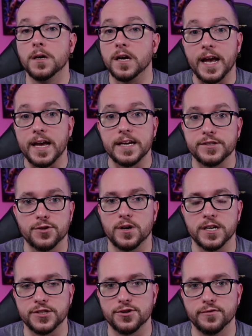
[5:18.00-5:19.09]
And so on
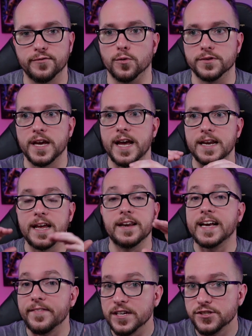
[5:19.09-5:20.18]
and so forth. And
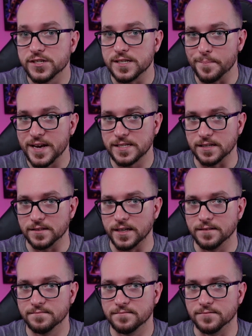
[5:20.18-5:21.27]
again, that's just domestically,
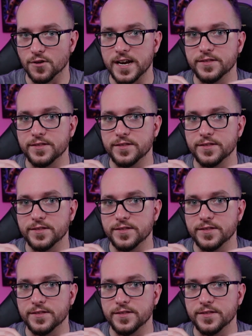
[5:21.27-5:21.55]
right?